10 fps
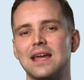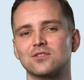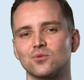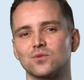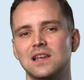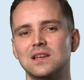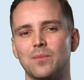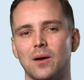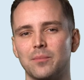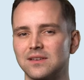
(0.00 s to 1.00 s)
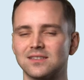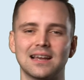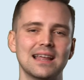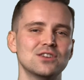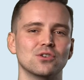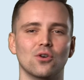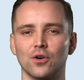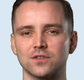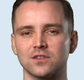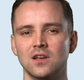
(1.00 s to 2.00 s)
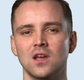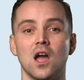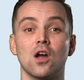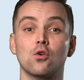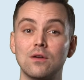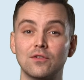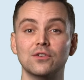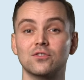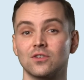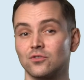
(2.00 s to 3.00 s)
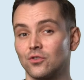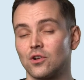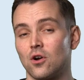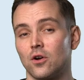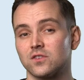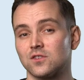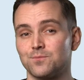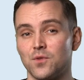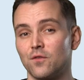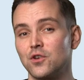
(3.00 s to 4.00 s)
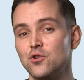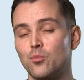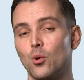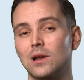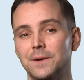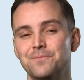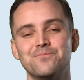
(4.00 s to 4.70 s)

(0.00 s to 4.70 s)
air source heat pump installation cost equivalent to the costs of a new boiler.